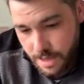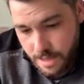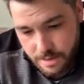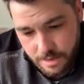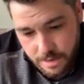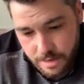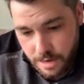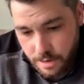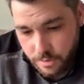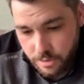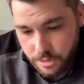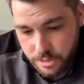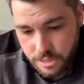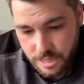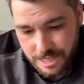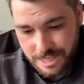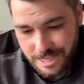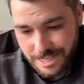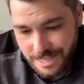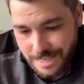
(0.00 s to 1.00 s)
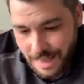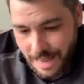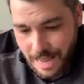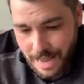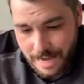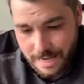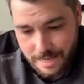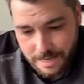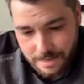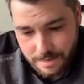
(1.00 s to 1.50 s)
You know, there's a
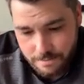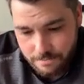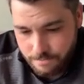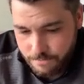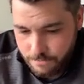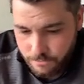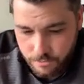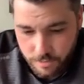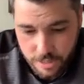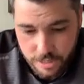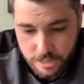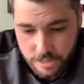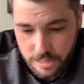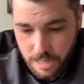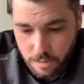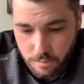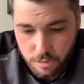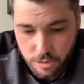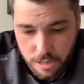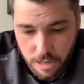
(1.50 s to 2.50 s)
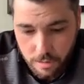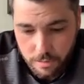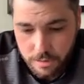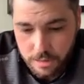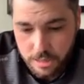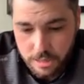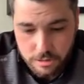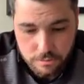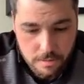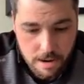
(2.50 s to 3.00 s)
slight risk that will go in
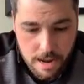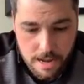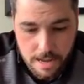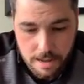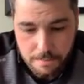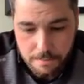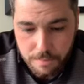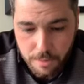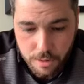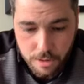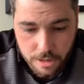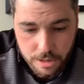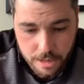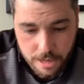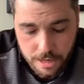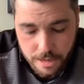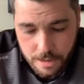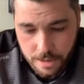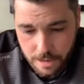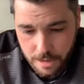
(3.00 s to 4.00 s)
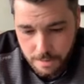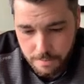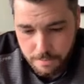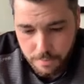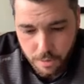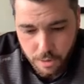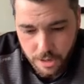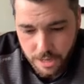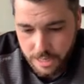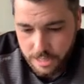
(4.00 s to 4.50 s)
this right hand bunker,
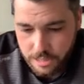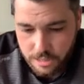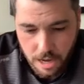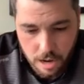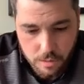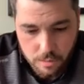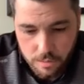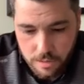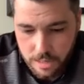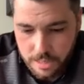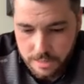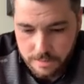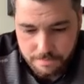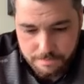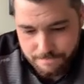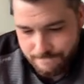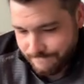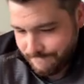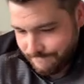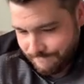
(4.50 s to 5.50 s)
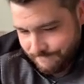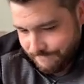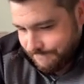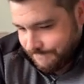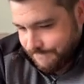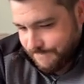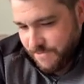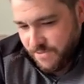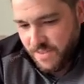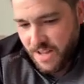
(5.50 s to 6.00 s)
but it's only
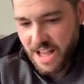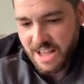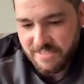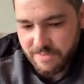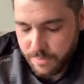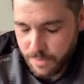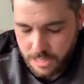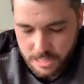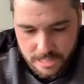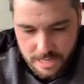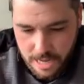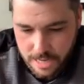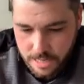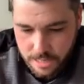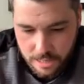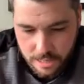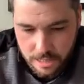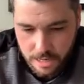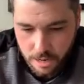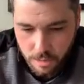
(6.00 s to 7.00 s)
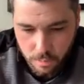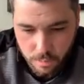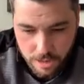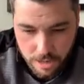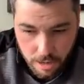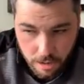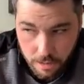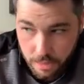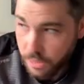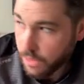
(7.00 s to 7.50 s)
five percent, you know, we're
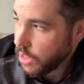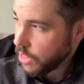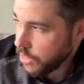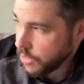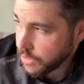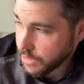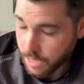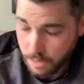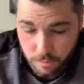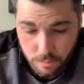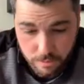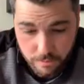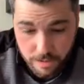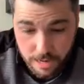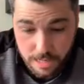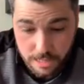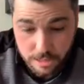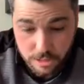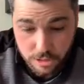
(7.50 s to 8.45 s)
not nothing that we're really